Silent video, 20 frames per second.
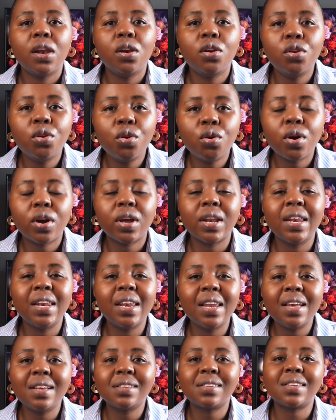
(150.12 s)

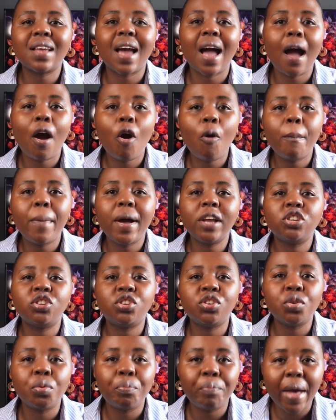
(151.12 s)
list how much
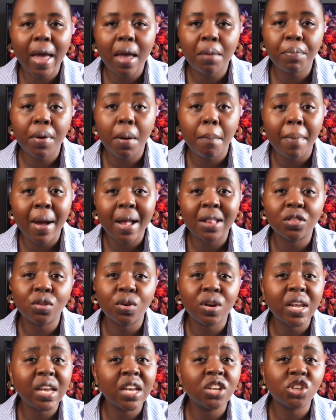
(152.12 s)
do you pay per month
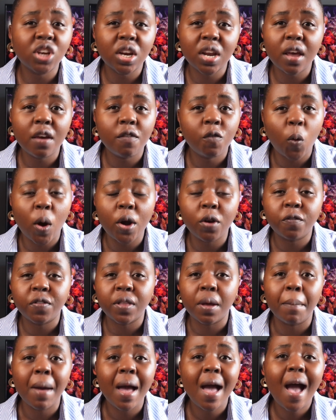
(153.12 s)
on each and every one of
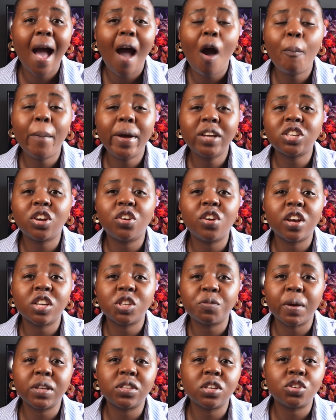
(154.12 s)
them. How much are you
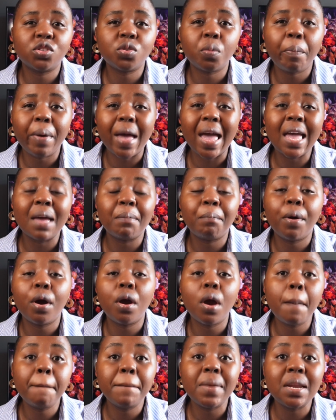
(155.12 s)
expected to pay
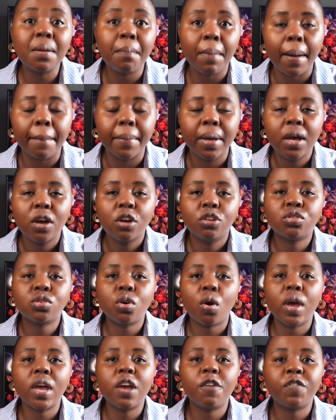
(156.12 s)
per minimum?
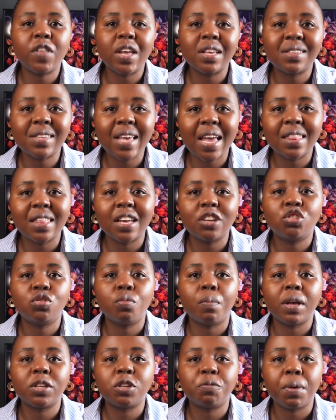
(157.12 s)
So if they say that
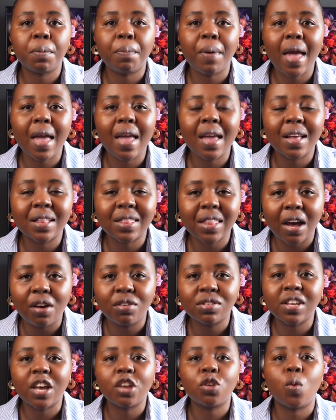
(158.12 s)
you must be paying
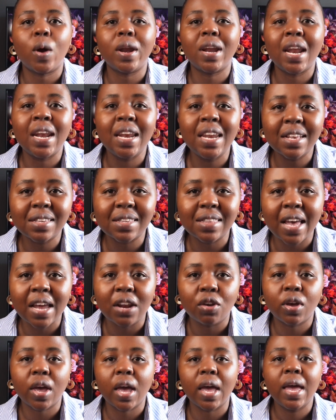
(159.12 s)
1,000, you want to list
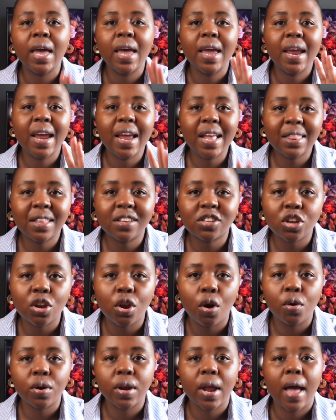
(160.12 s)
that, okay, in this
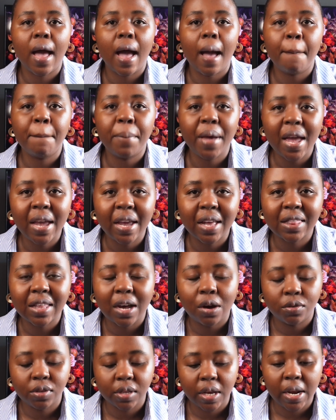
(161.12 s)
loan, I'm paying
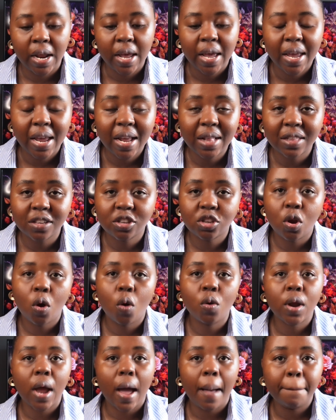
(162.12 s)
1,000. In this
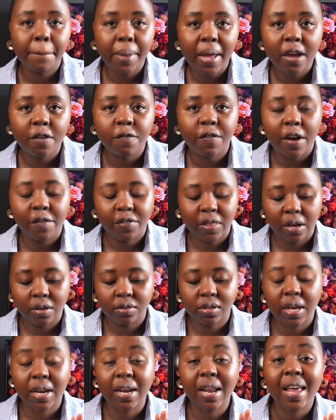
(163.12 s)
loan, I'm paying
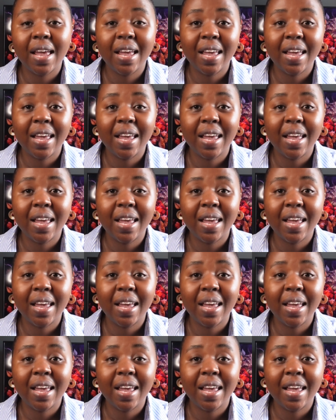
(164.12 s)
5,000.